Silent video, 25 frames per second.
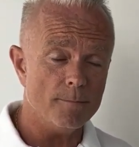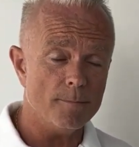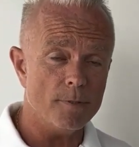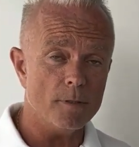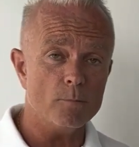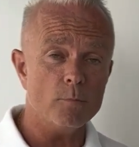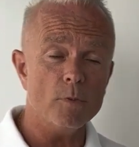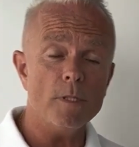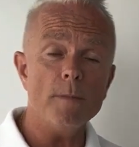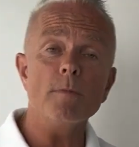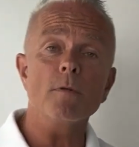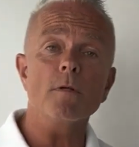
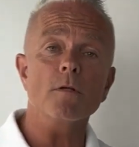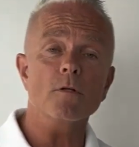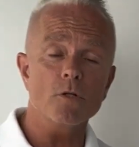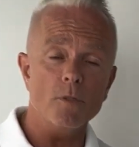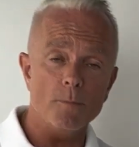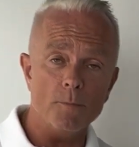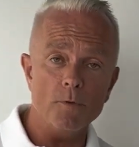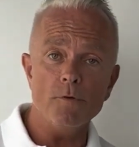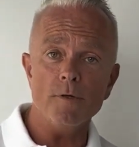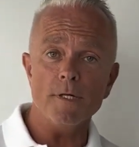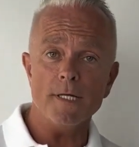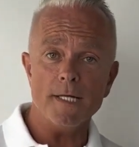But we will
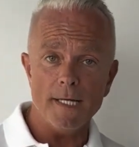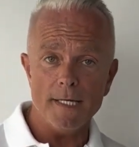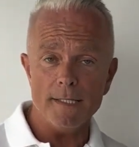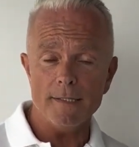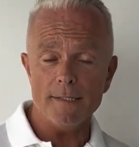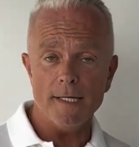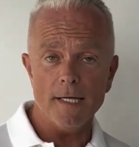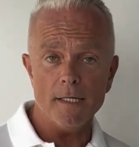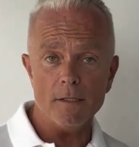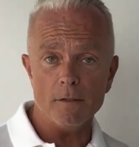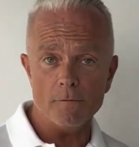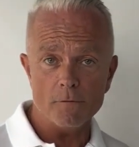communicate
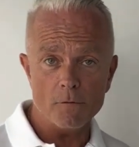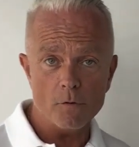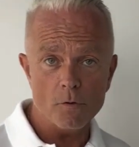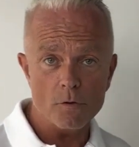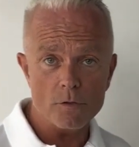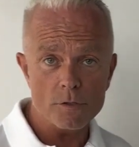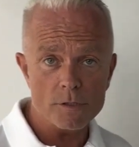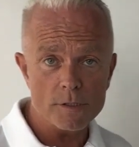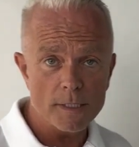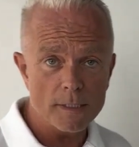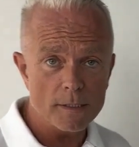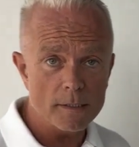that, of
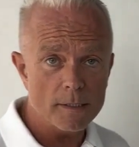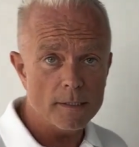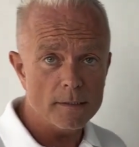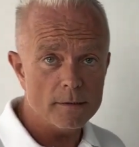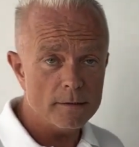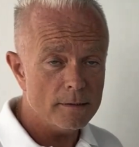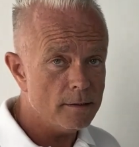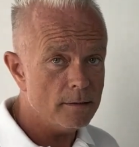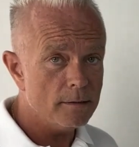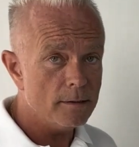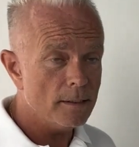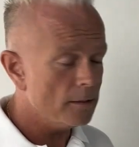course,
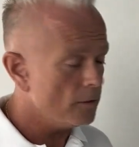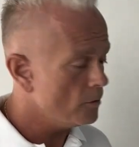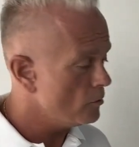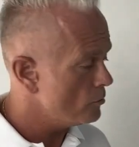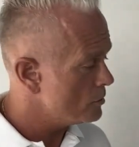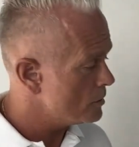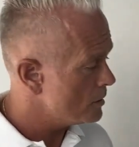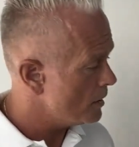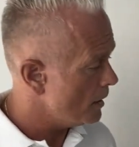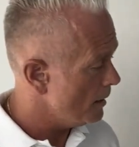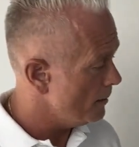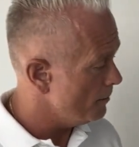in
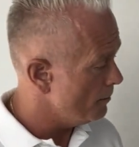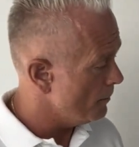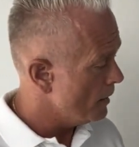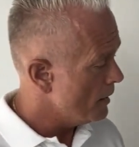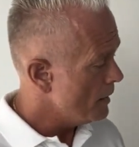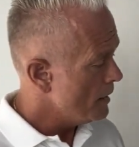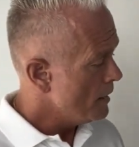good time.